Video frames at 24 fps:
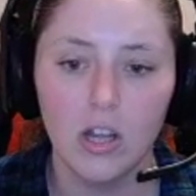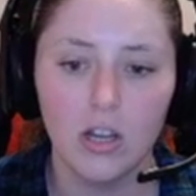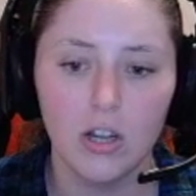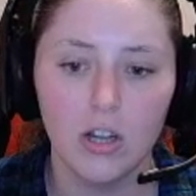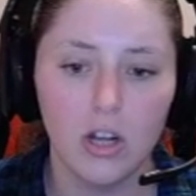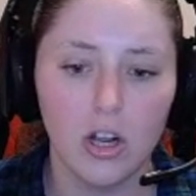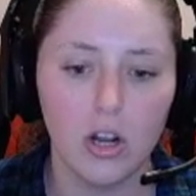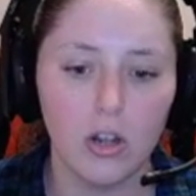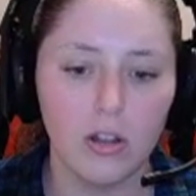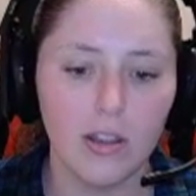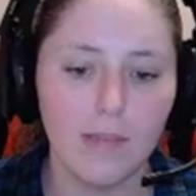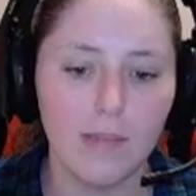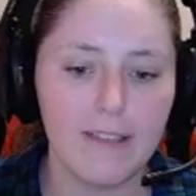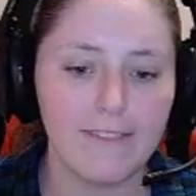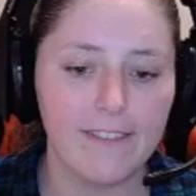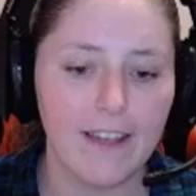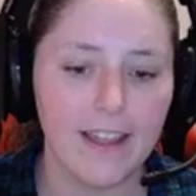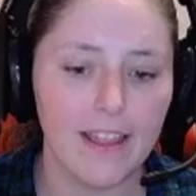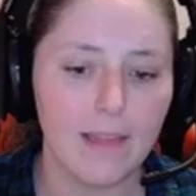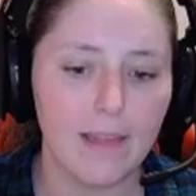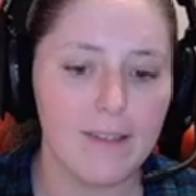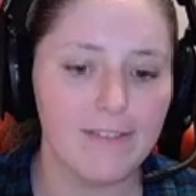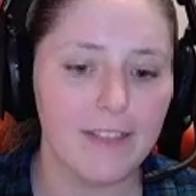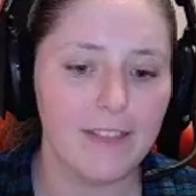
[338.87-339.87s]
No, no, let me
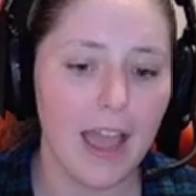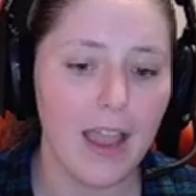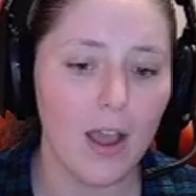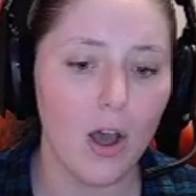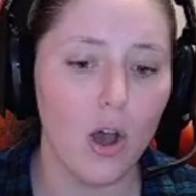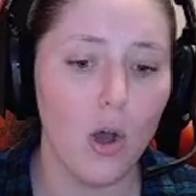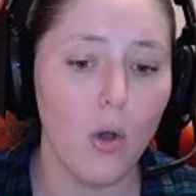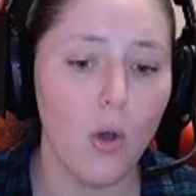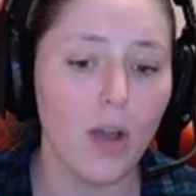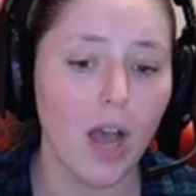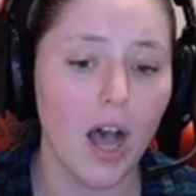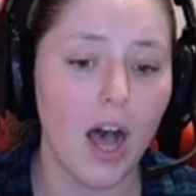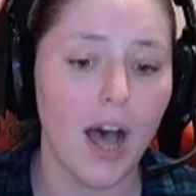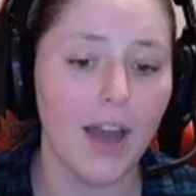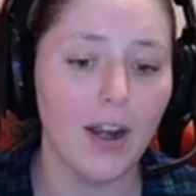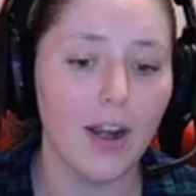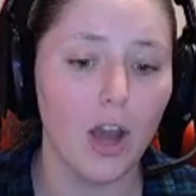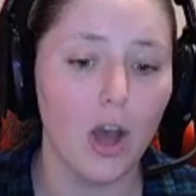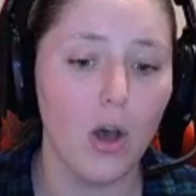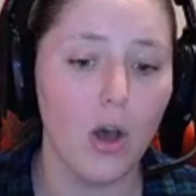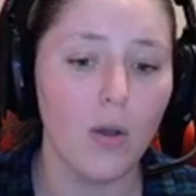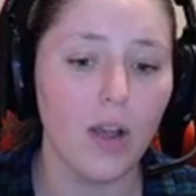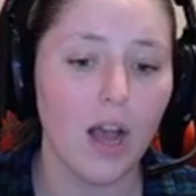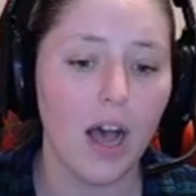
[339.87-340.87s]
fly, let me fly. Oh god,
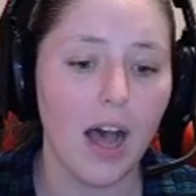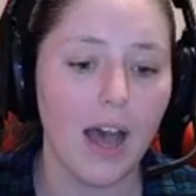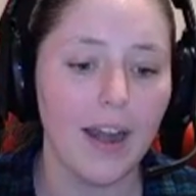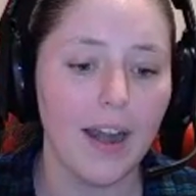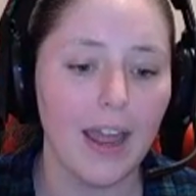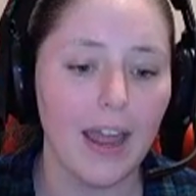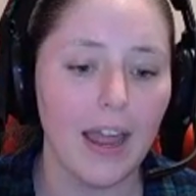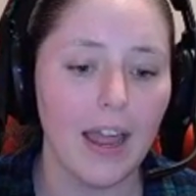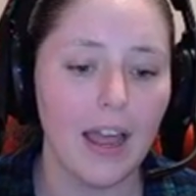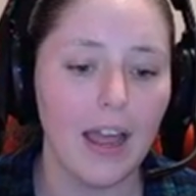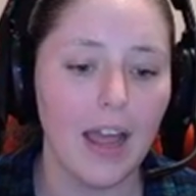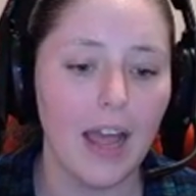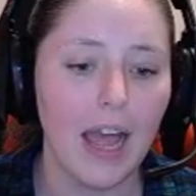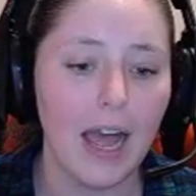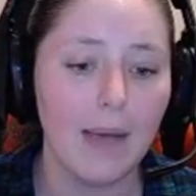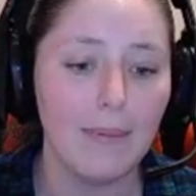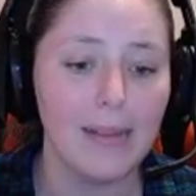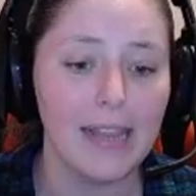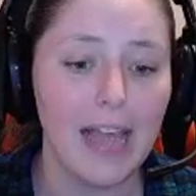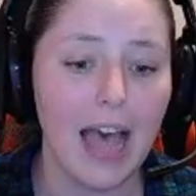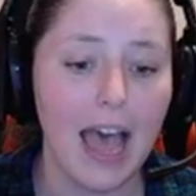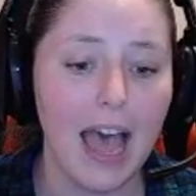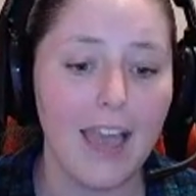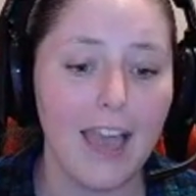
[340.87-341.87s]
oh god, I'm
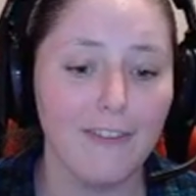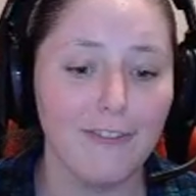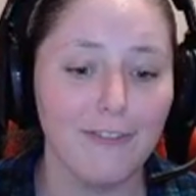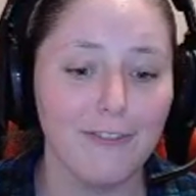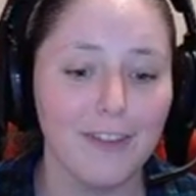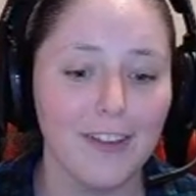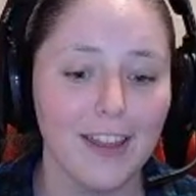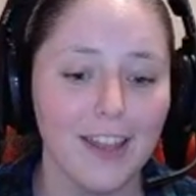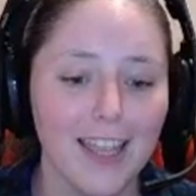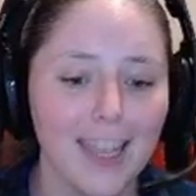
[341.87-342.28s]
alive.